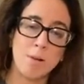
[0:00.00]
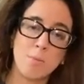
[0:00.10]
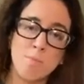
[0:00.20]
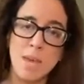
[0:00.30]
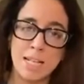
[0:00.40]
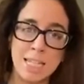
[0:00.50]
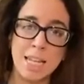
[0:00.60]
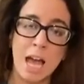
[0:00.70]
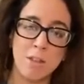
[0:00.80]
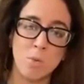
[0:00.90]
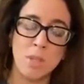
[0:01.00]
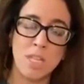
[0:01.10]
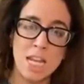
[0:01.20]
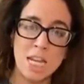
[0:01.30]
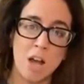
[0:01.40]
mixed together with
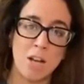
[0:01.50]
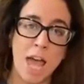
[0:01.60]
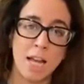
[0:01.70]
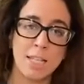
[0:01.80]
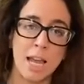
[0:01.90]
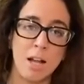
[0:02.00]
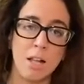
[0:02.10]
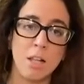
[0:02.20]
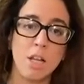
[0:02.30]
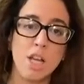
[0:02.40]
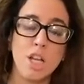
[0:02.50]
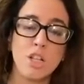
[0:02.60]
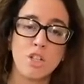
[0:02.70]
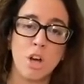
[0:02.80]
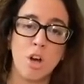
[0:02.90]
an inhale and exhale.
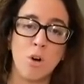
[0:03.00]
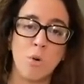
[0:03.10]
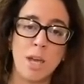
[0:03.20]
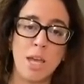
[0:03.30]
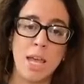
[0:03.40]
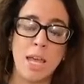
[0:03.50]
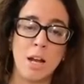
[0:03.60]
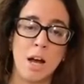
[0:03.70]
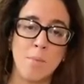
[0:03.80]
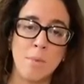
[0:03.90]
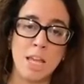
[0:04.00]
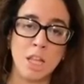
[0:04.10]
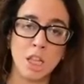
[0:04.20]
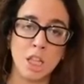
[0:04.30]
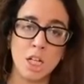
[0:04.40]
So it
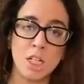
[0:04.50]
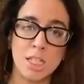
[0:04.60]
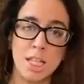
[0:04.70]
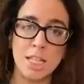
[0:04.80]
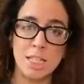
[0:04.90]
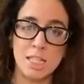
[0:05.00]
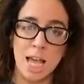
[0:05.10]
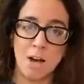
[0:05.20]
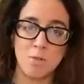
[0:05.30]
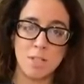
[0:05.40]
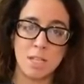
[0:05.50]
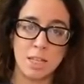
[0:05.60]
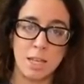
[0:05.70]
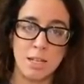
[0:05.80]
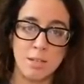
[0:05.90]
looks and sounds
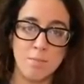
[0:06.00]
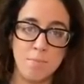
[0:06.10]
like this.